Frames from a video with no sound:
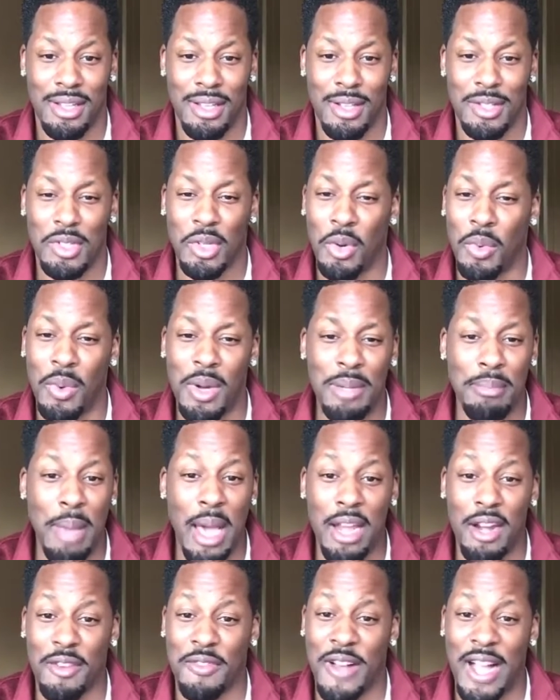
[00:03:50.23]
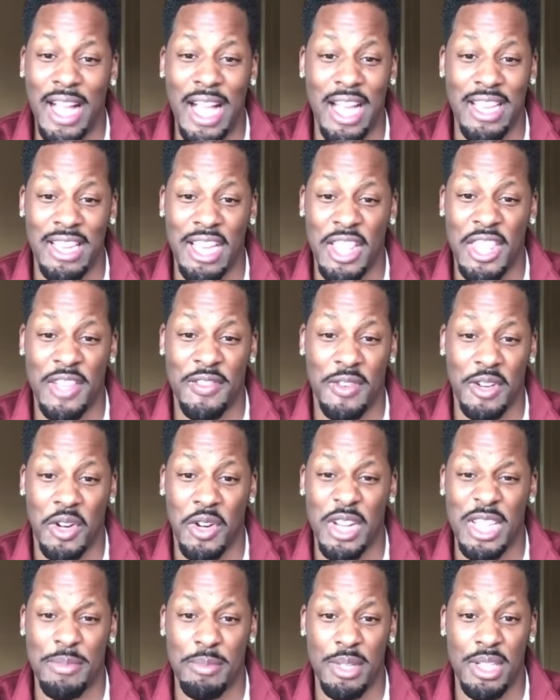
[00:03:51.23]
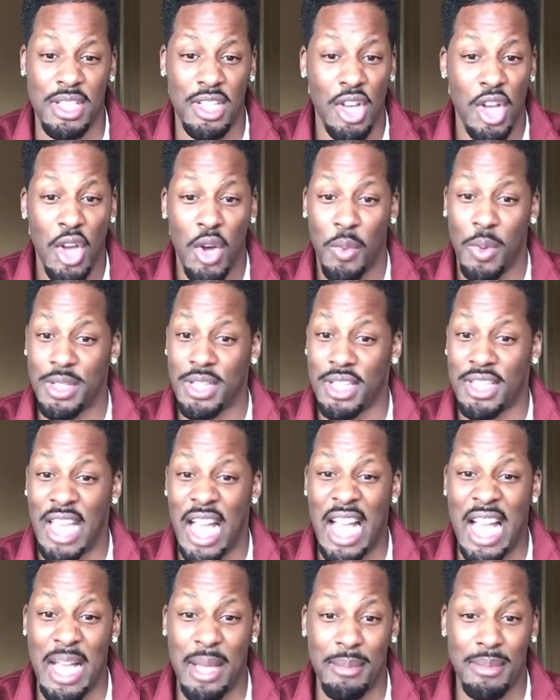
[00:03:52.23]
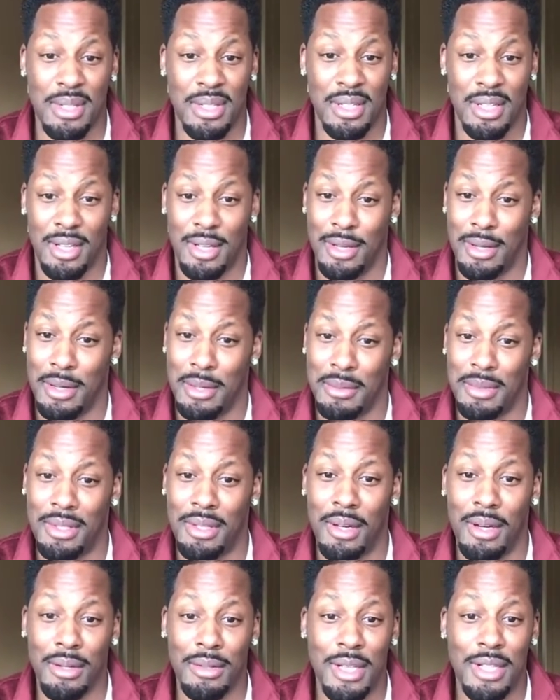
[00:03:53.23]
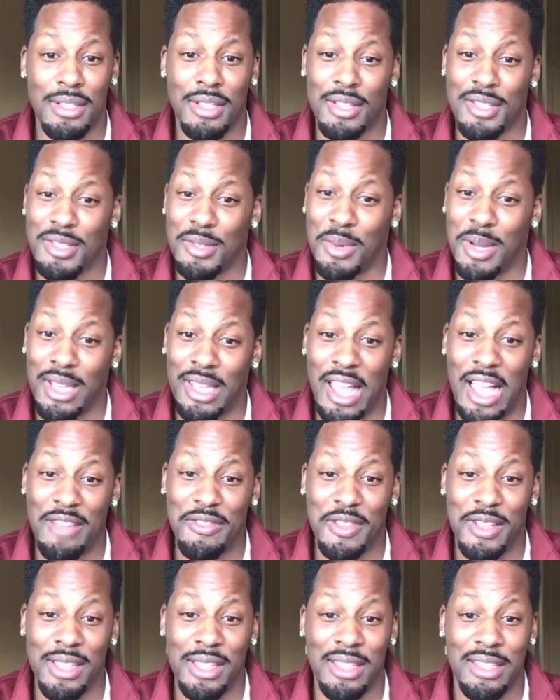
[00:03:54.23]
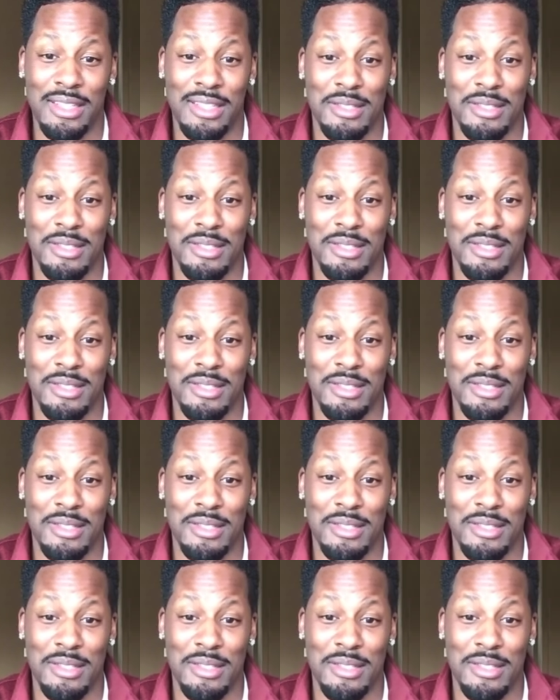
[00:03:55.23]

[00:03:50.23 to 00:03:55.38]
So it wouldn't matter if I got nothing for Christmas, which at times, that's just the way life is.